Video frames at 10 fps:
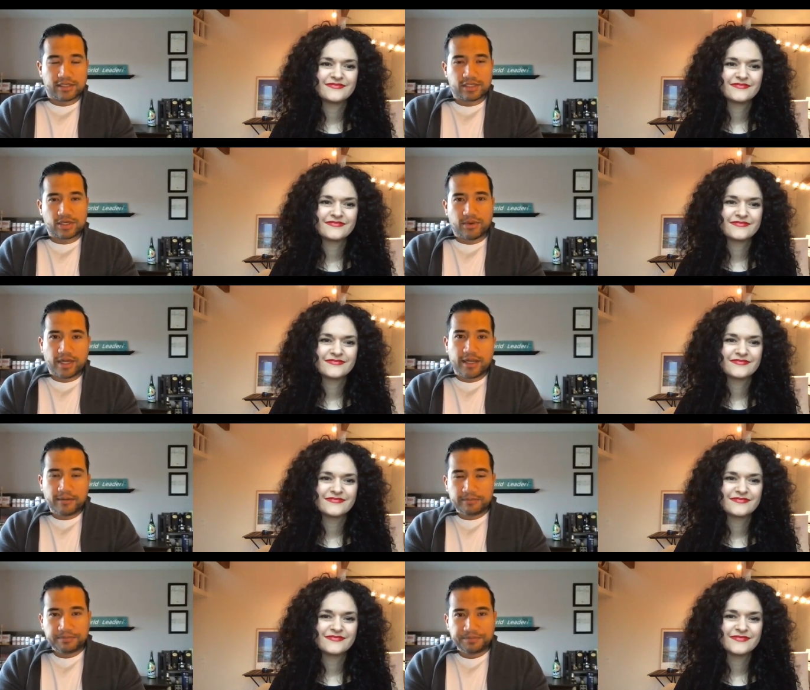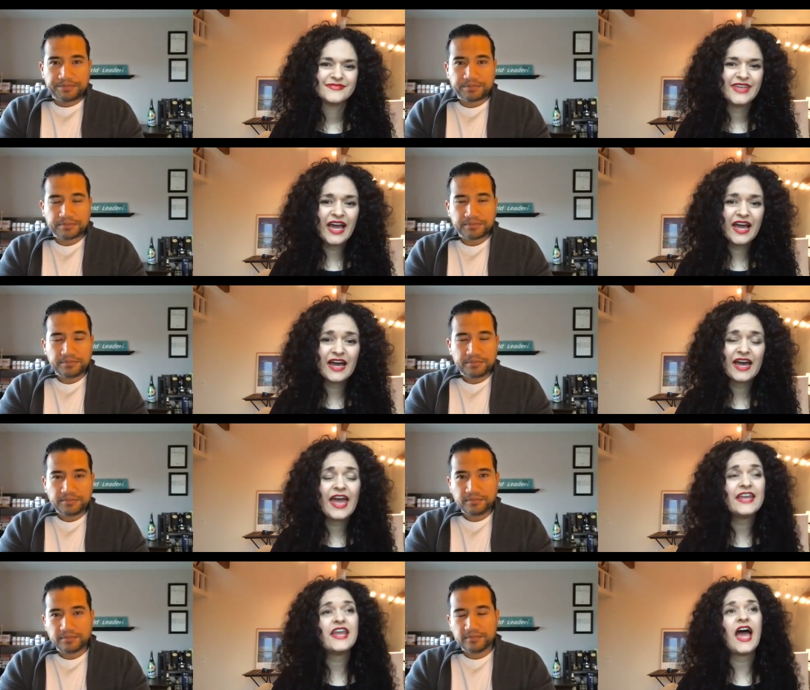Speaker 1: that's going on.
Speaker 2: Yeah,
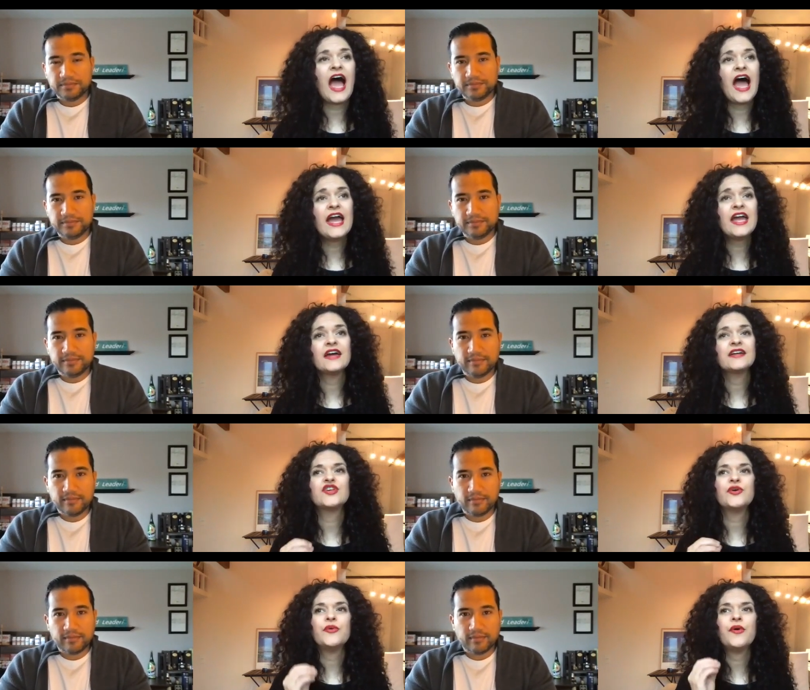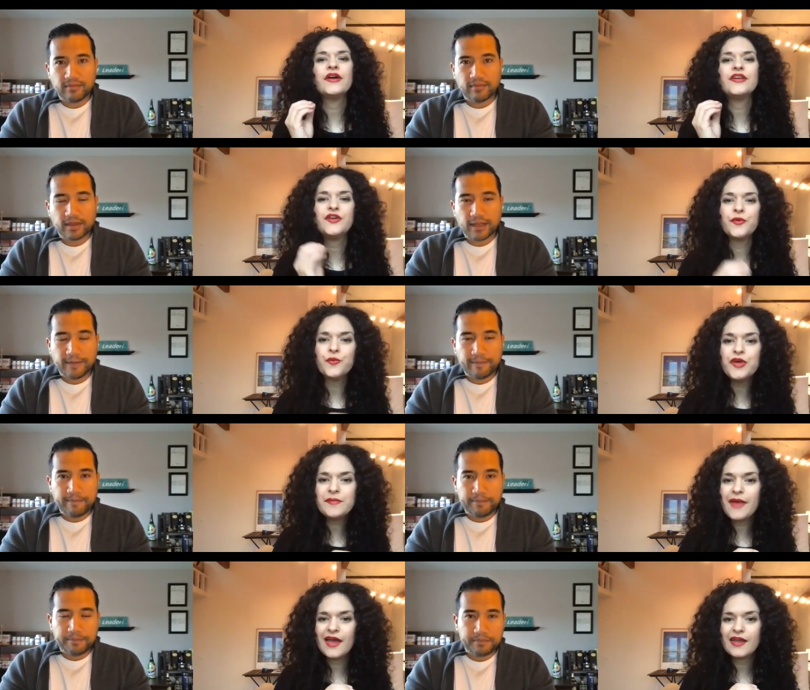and I so you know
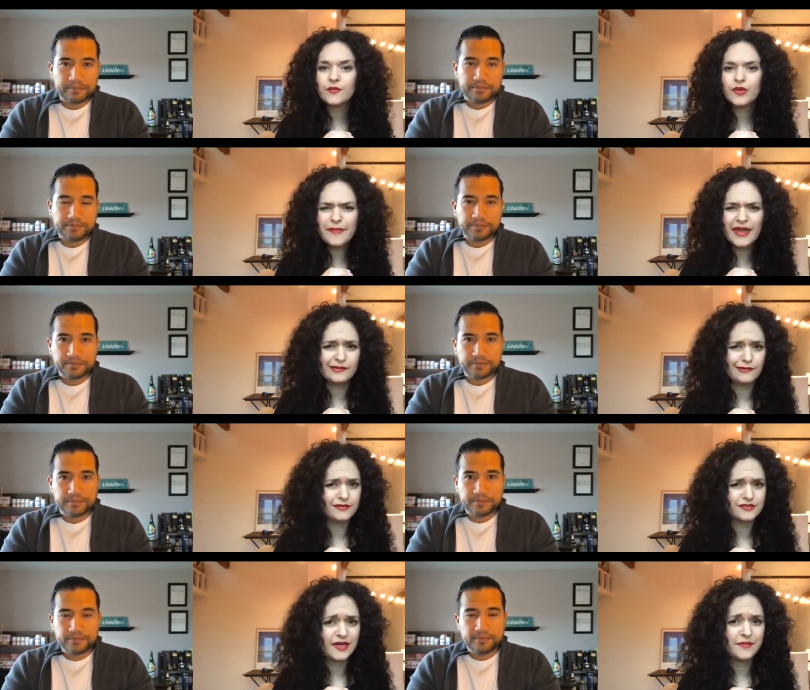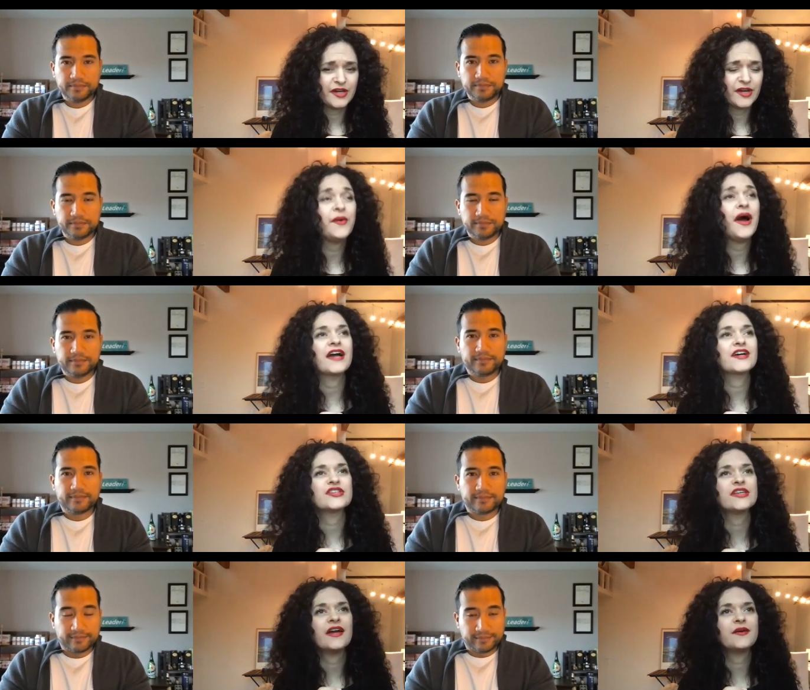we met we met a long time ago
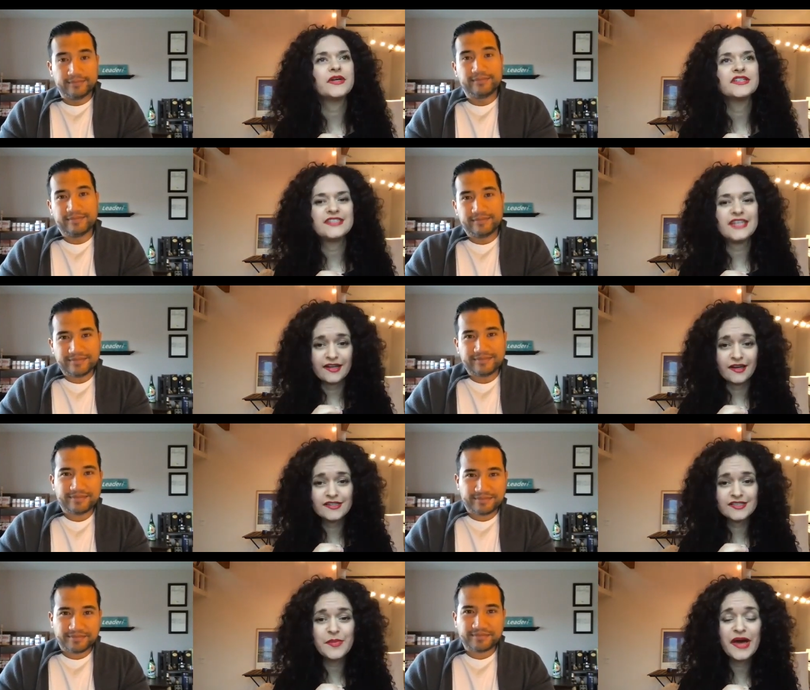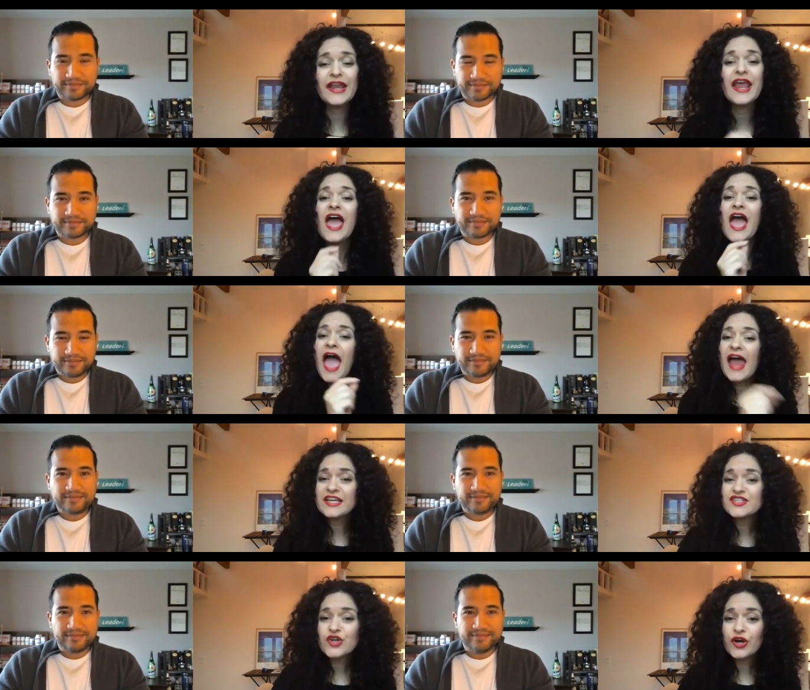actually. I don't mm-hmm. want to date us, but
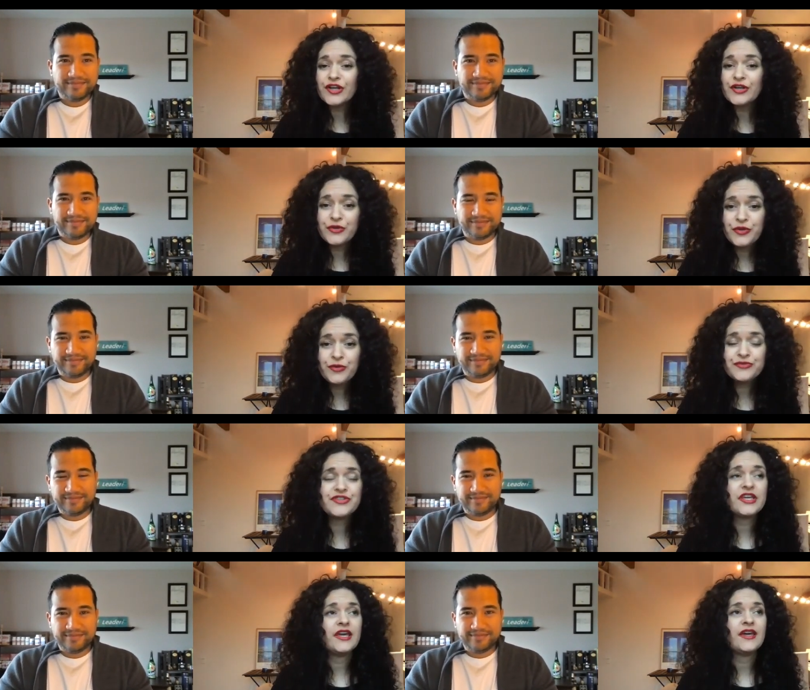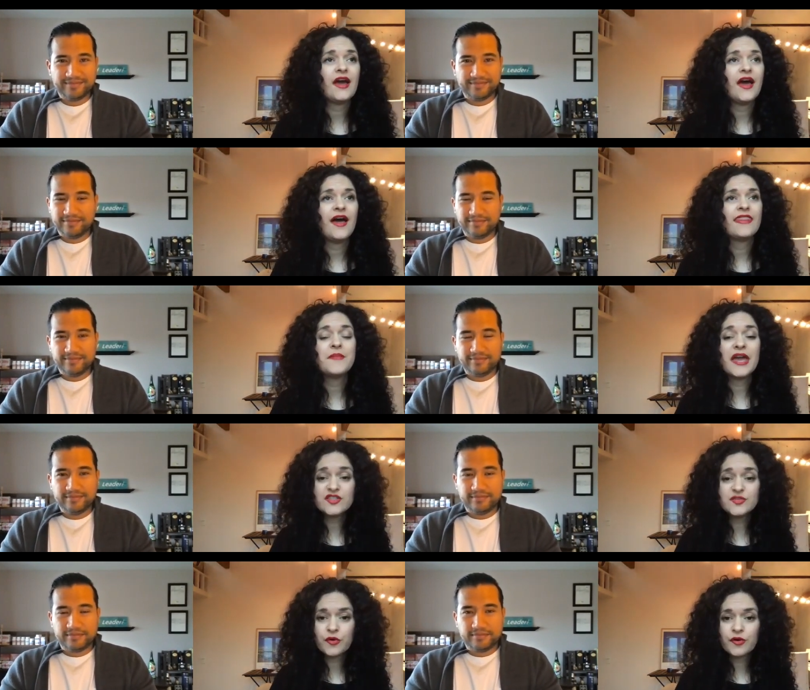and I started using uh, the
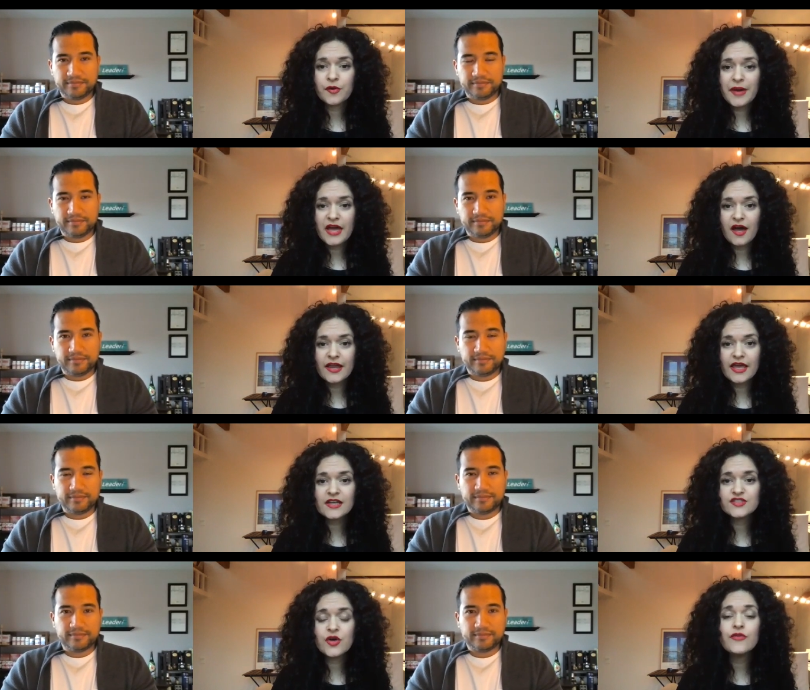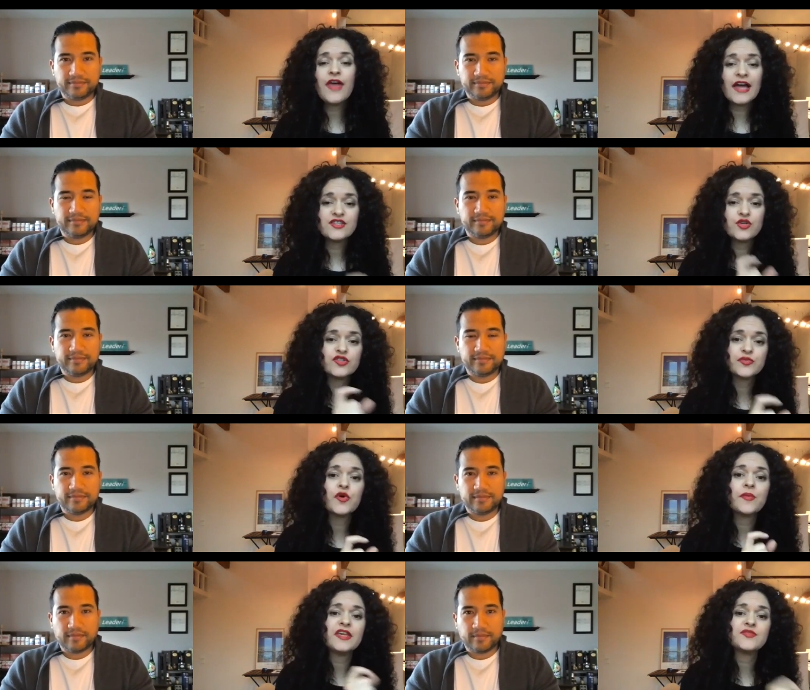MegaSporeBiotic. So that's your
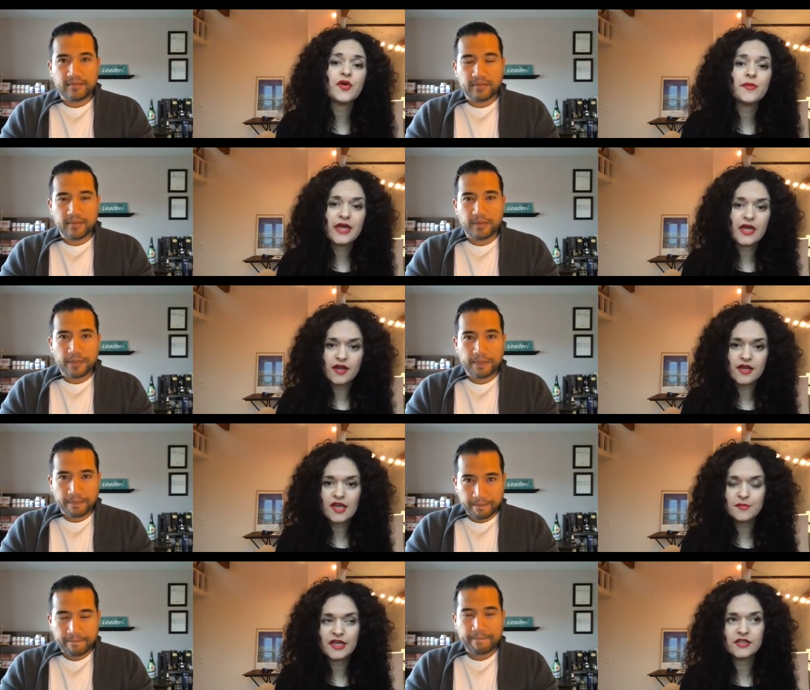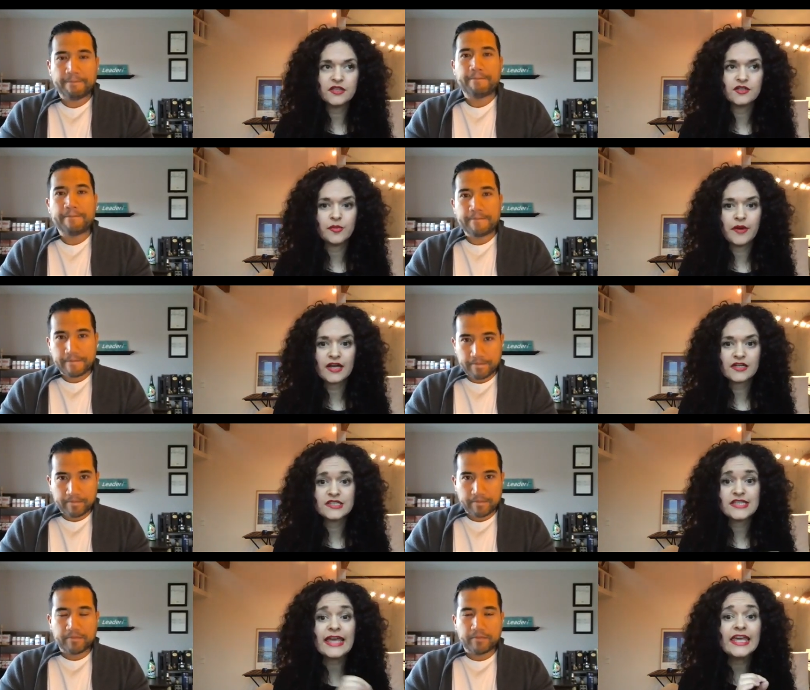spore-based probiotic in my clinical
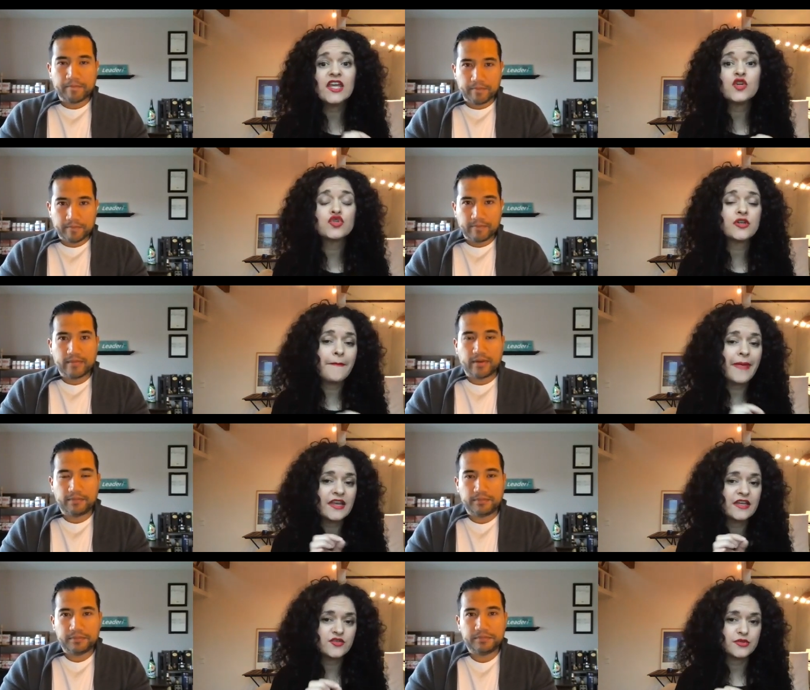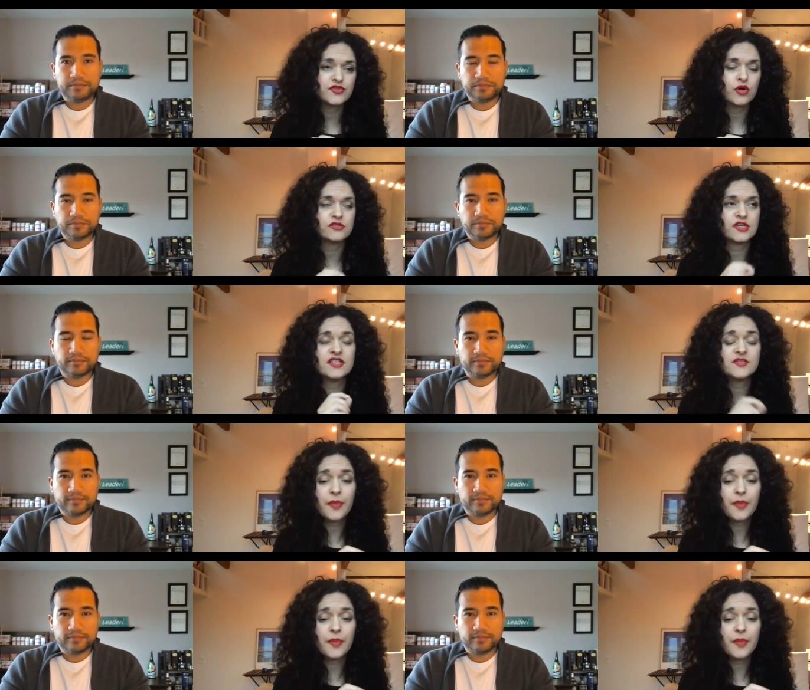practice, and getting tremendous results. And it's